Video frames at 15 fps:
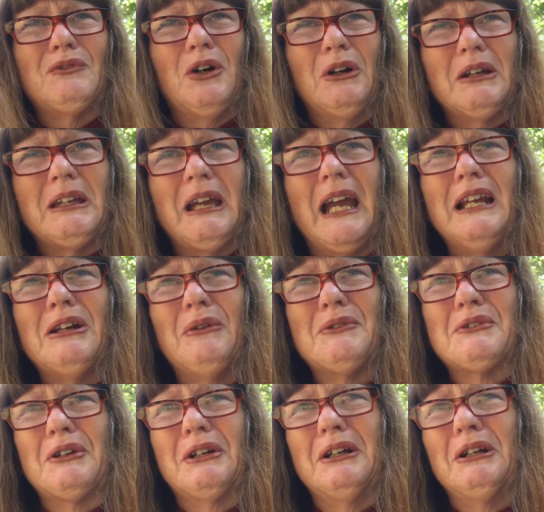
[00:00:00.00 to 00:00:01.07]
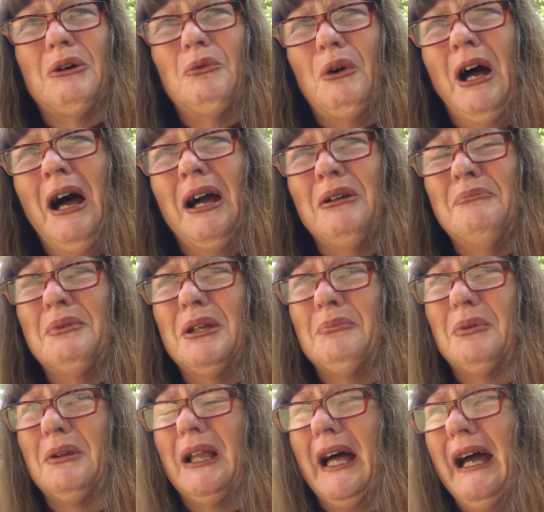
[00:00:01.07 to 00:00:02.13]
volcanoes are going to wipe
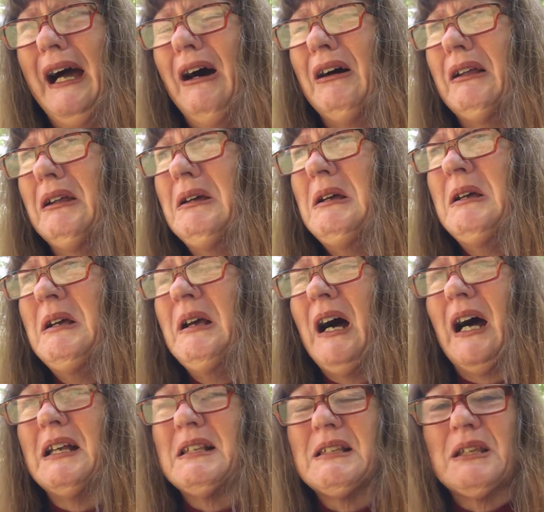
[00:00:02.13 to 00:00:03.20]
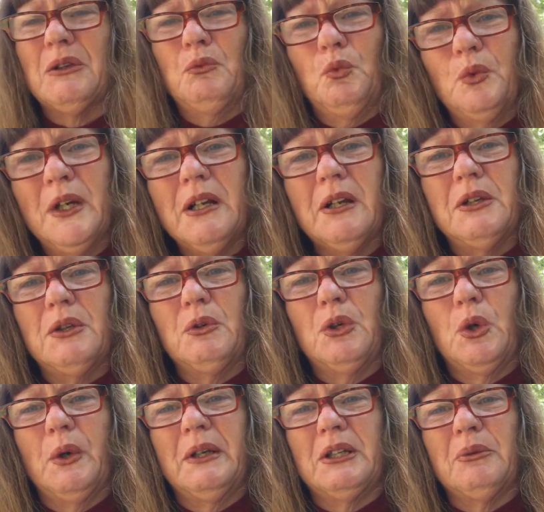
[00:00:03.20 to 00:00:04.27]
people out. I said, When are you
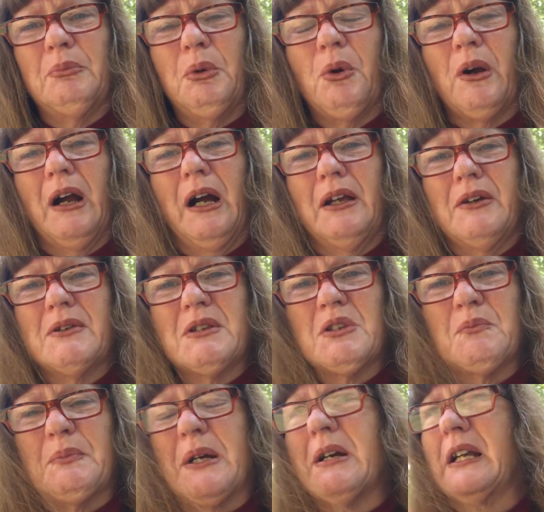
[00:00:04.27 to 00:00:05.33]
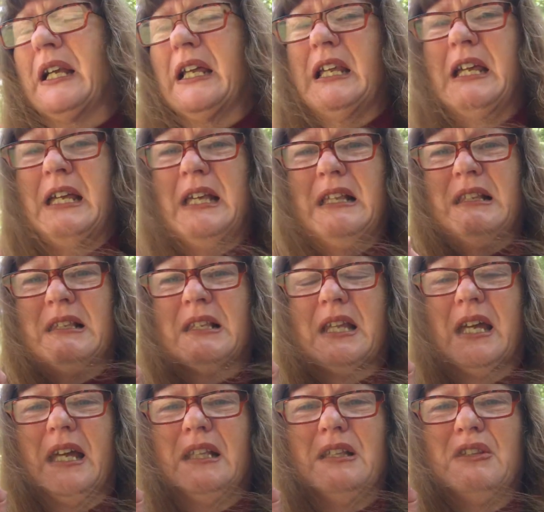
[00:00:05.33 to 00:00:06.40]
going to pour out your spirit? And he
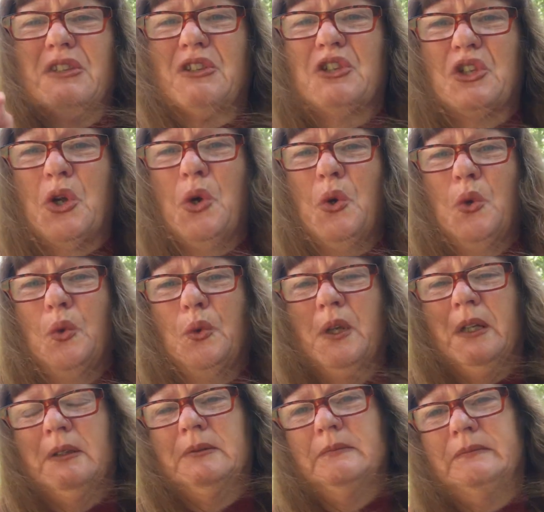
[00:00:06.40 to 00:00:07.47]
said, Soon.